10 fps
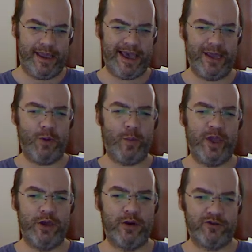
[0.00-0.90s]
and one way
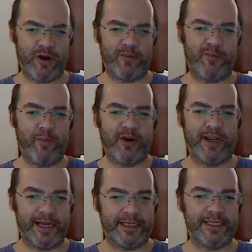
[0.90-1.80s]
you can try and remember
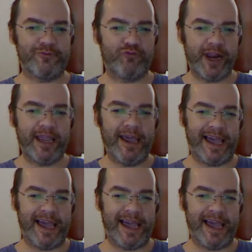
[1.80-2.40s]
it is rig